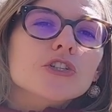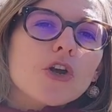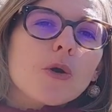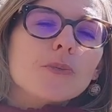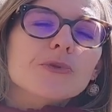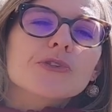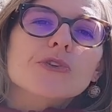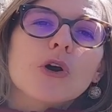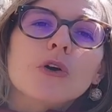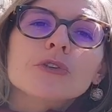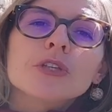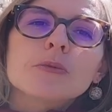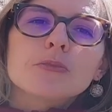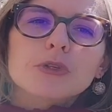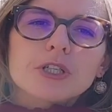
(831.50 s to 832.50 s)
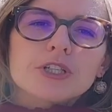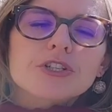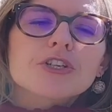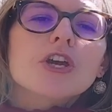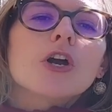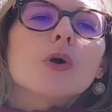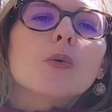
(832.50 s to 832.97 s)
the shops on the
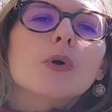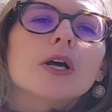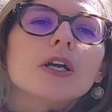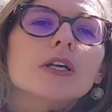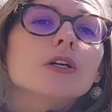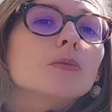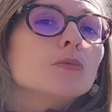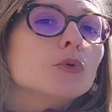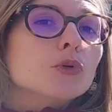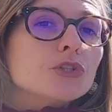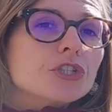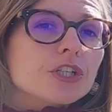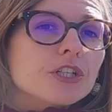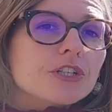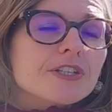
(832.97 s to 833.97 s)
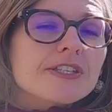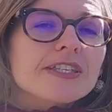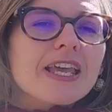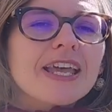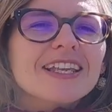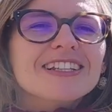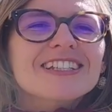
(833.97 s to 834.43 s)
bridge were
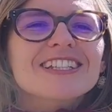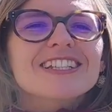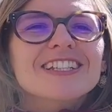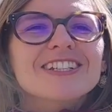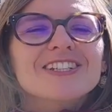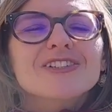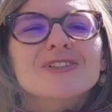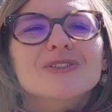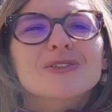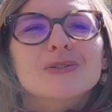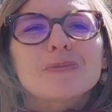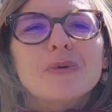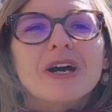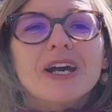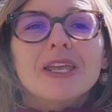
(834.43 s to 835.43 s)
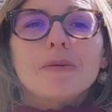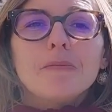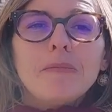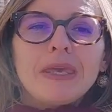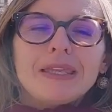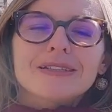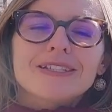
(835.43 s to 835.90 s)
butchers, and you could
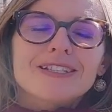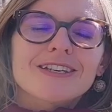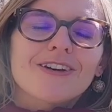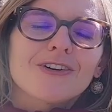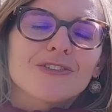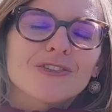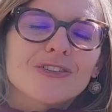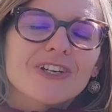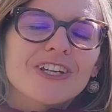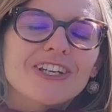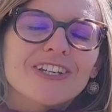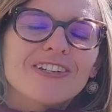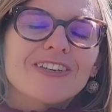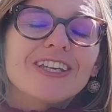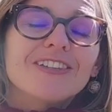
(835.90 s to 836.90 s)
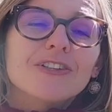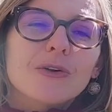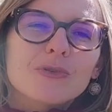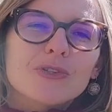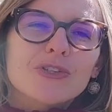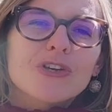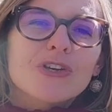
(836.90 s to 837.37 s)
buy meat on
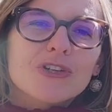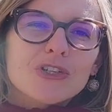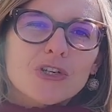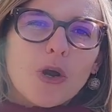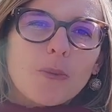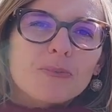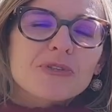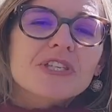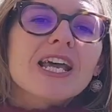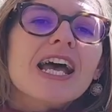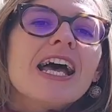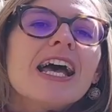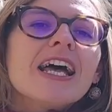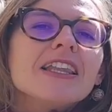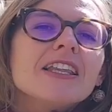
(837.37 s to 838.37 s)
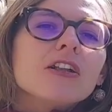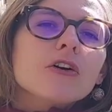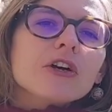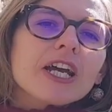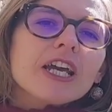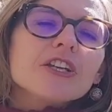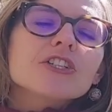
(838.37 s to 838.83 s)
in those shops.
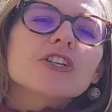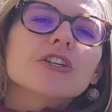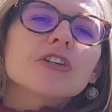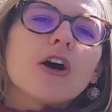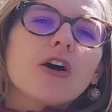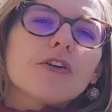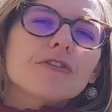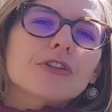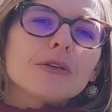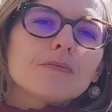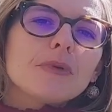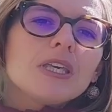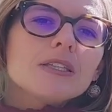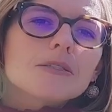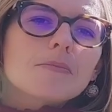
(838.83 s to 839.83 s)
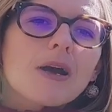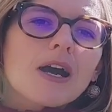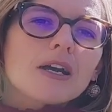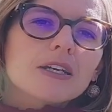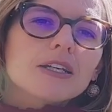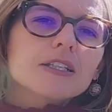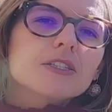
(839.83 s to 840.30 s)
The location of the meat
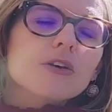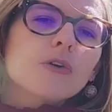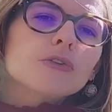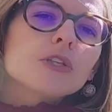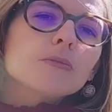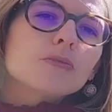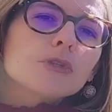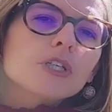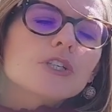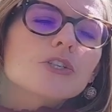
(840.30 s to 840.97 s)
market on the